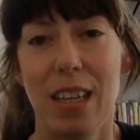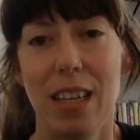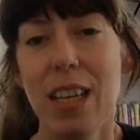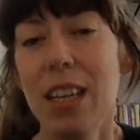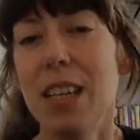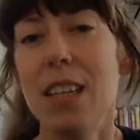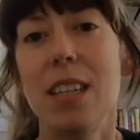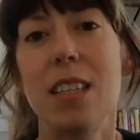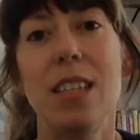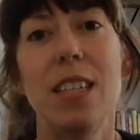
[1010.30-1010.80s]

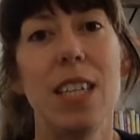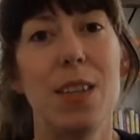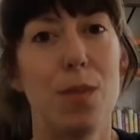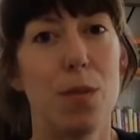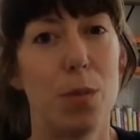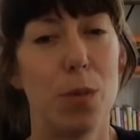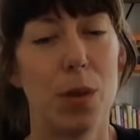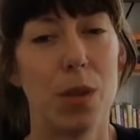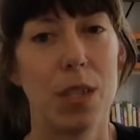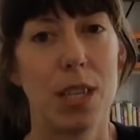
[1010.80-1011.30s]

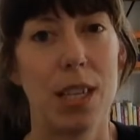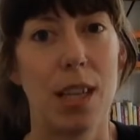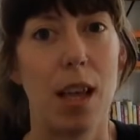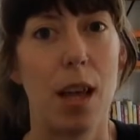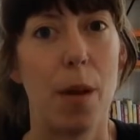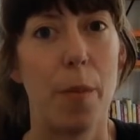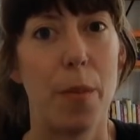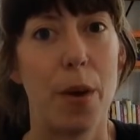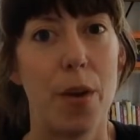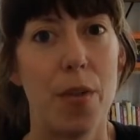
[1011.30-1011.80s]
inconceivable to
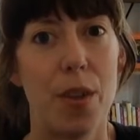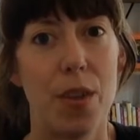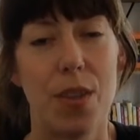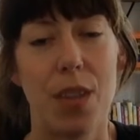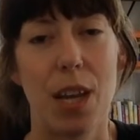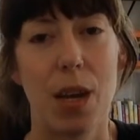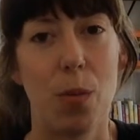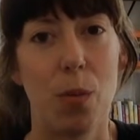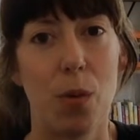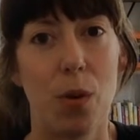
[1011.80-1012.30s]
them that
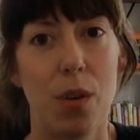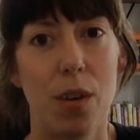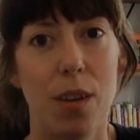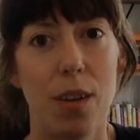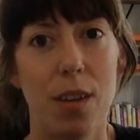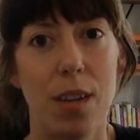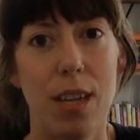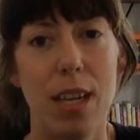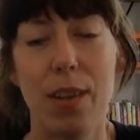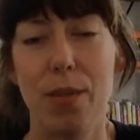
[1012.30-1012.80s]
they would
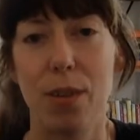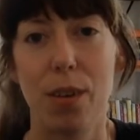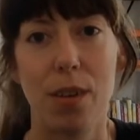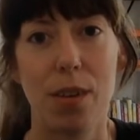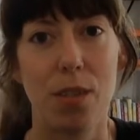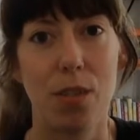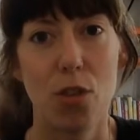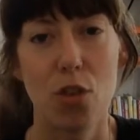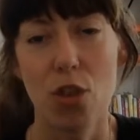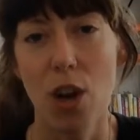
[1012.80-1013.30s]

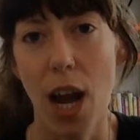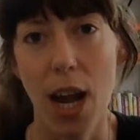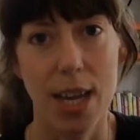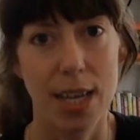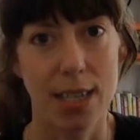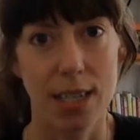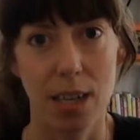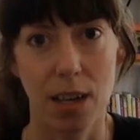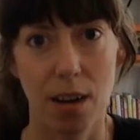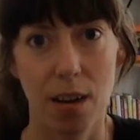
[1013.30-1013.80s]
even try
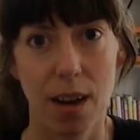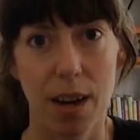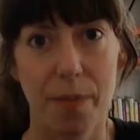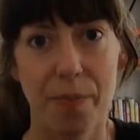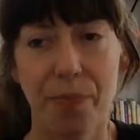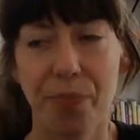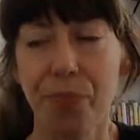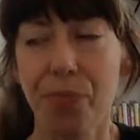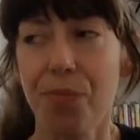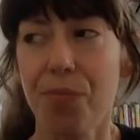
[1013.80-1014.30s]
a
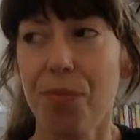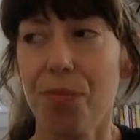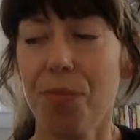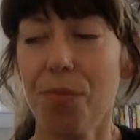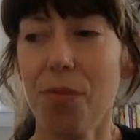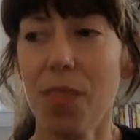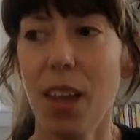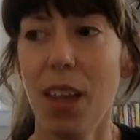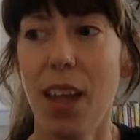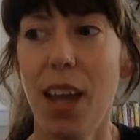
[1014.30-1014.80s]
cigarette.
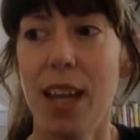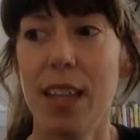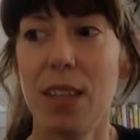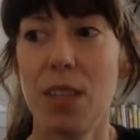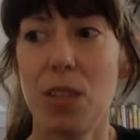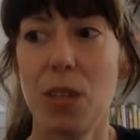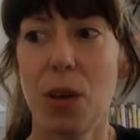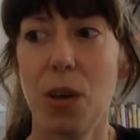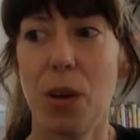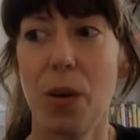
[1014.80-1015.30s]
And
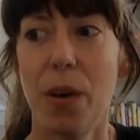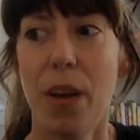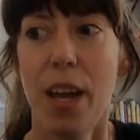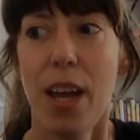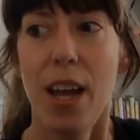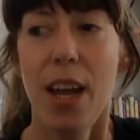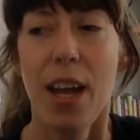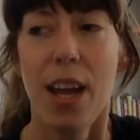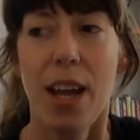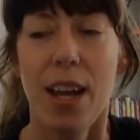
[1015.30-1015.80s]
so
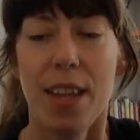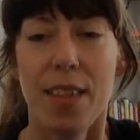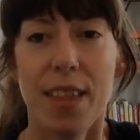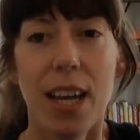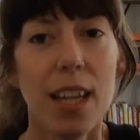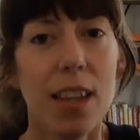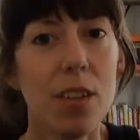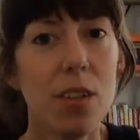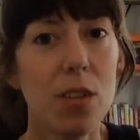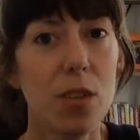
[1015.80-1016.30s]

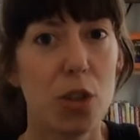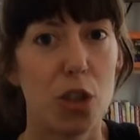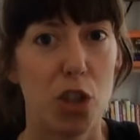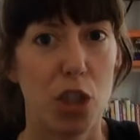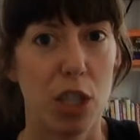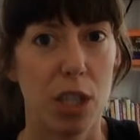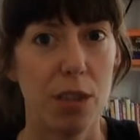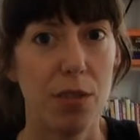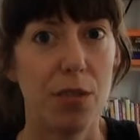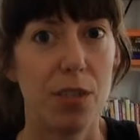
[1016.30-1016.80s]
that little
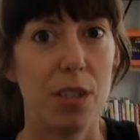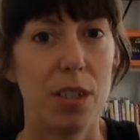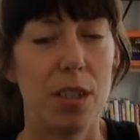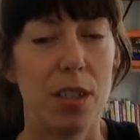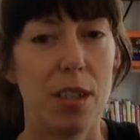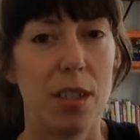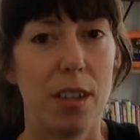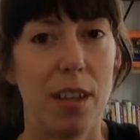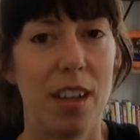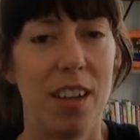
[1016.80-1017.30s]
shift,
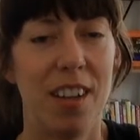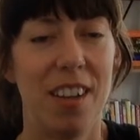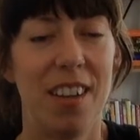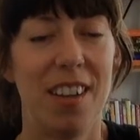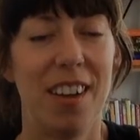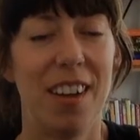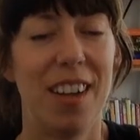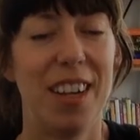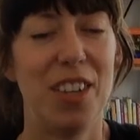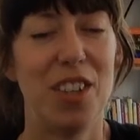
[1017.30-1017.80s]

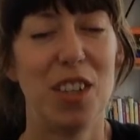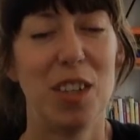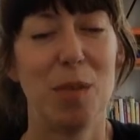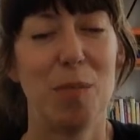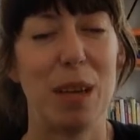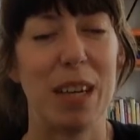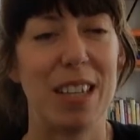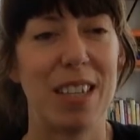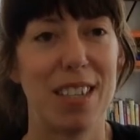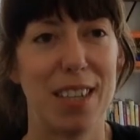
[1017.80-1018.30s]
it just
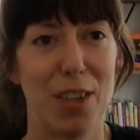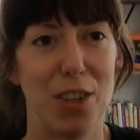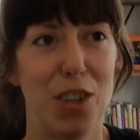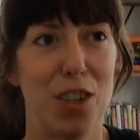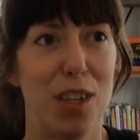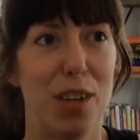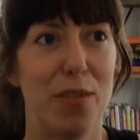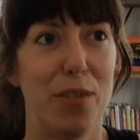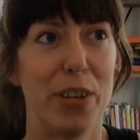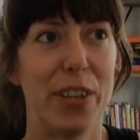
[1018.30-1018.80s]
makes such a
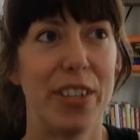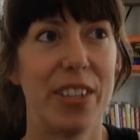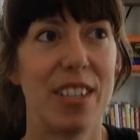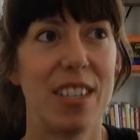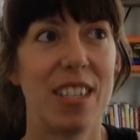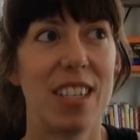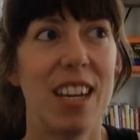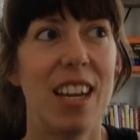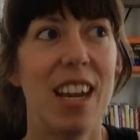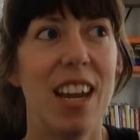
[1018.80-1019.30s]

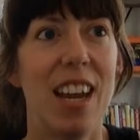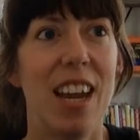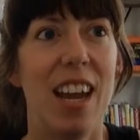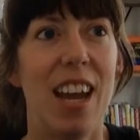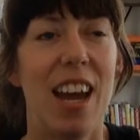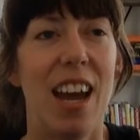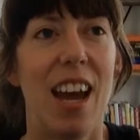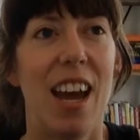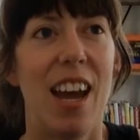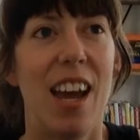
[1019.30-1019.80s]
difference.
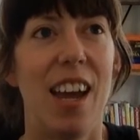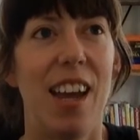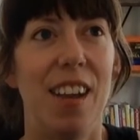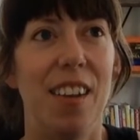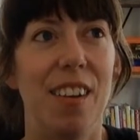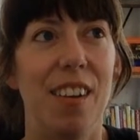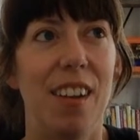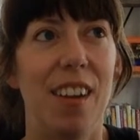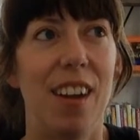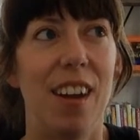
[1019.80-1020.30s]

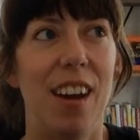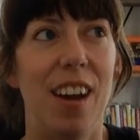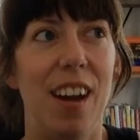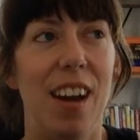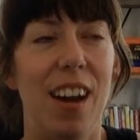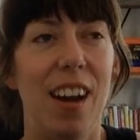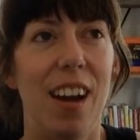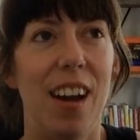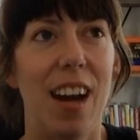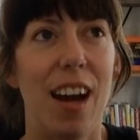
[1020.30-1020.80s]
And
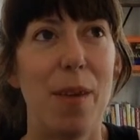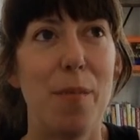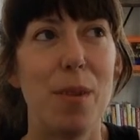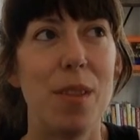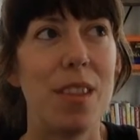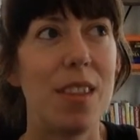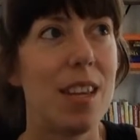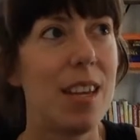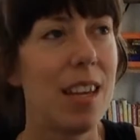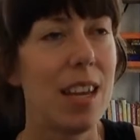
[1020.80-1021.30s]
I've been
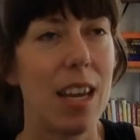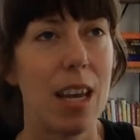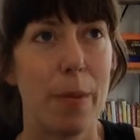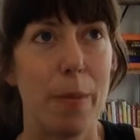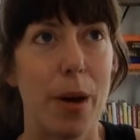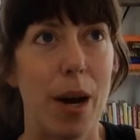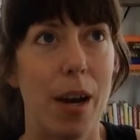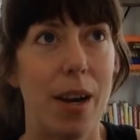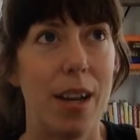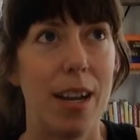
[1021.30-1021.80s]
thinking
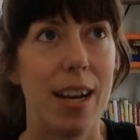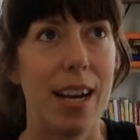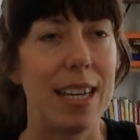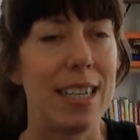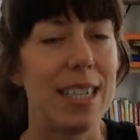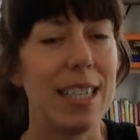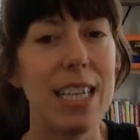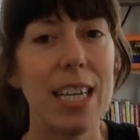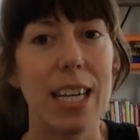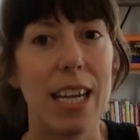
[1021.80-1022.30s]
about it, and I
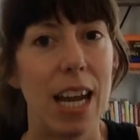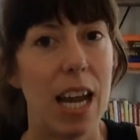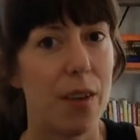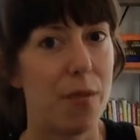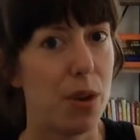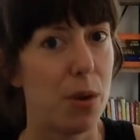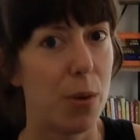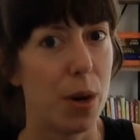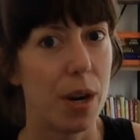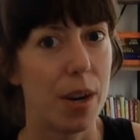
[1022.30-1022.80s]
see it
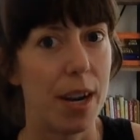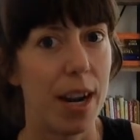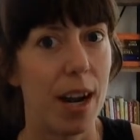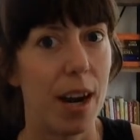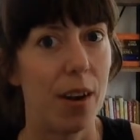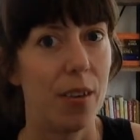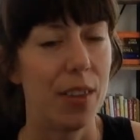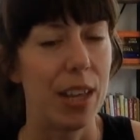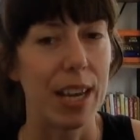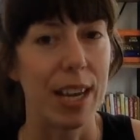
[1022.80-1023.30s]
everywhere
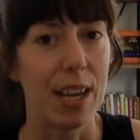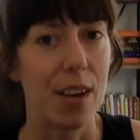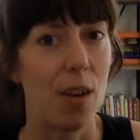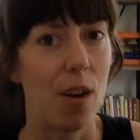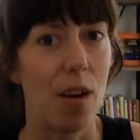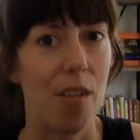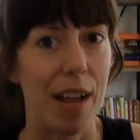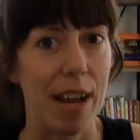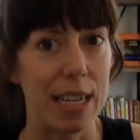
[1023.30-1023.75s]
now, like in all